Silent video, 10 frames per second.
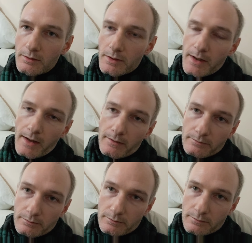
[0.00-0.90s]
Yeah,
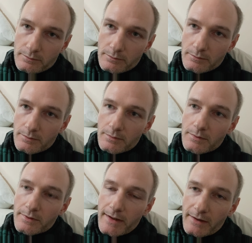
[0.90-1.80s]

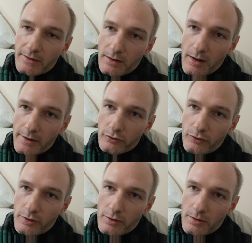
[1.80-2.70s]
that's kind of
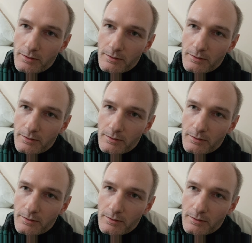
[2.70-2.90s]
true,